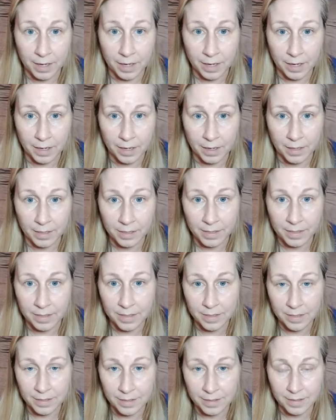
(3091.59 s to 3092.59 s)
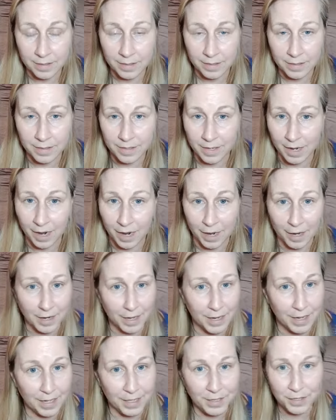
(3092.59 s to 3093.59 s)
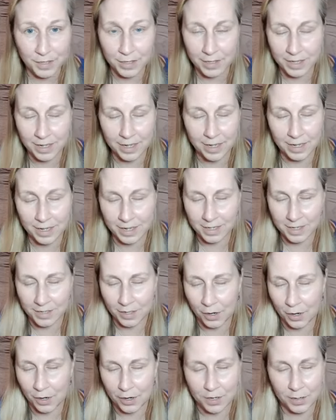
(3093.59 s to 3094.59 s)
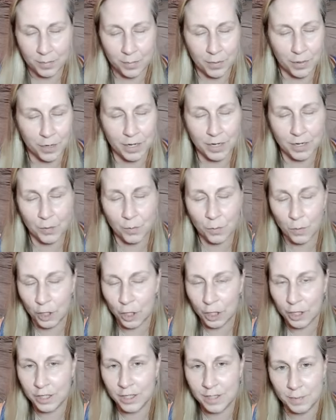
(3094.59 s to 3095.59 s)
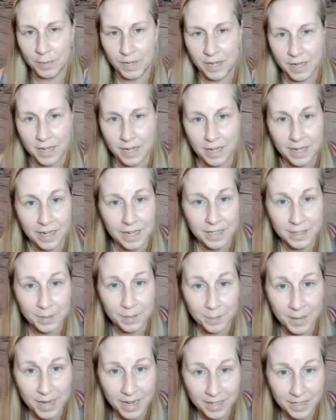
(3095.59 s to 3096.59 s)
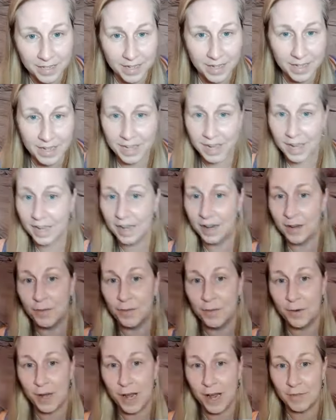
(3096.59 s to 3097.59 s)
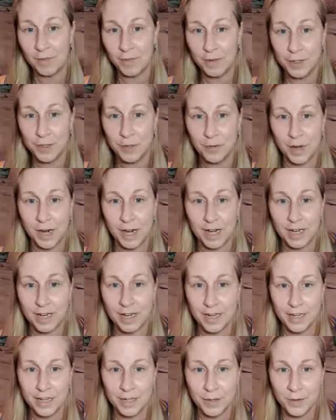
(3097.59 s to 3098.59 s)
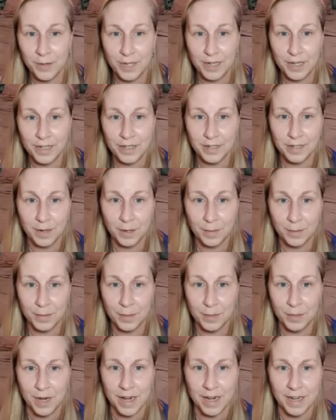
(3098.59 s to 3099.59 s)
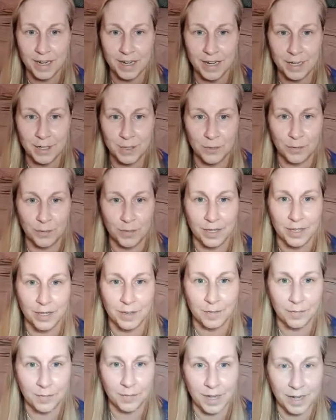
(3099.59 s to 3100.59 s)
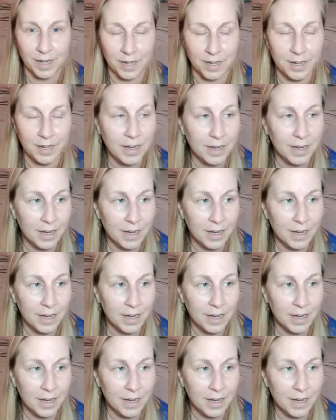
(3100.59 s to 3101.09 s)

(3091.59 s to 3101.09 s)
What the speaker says: And yeah, it's hard to put into words, but it is amazing. And if you haven't tried it, you need to come try it. It's really fun.